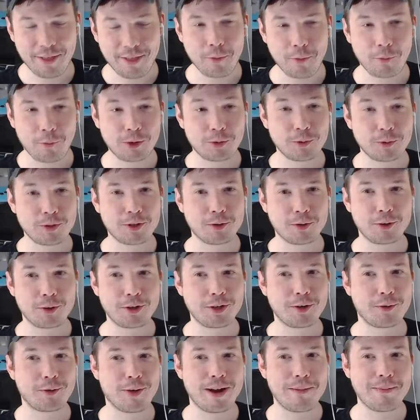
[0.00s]
Which was a really
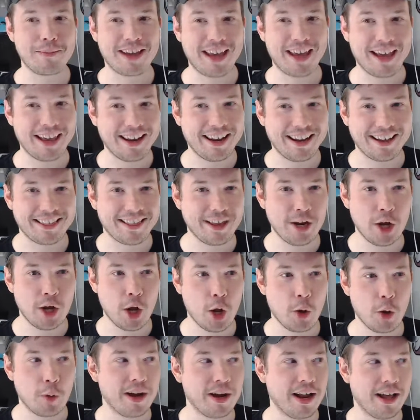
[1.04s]
great mechanic that
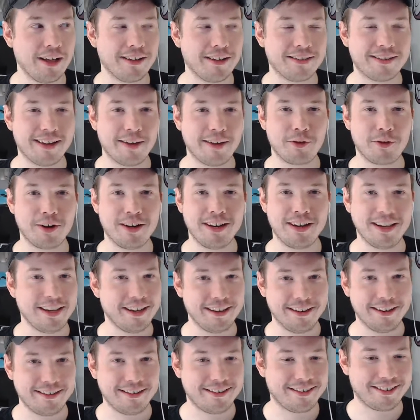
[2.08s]
no one else ever
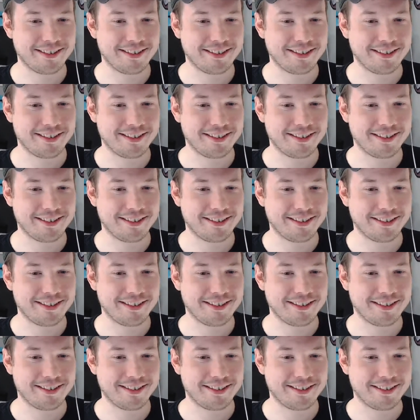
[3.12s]
did. So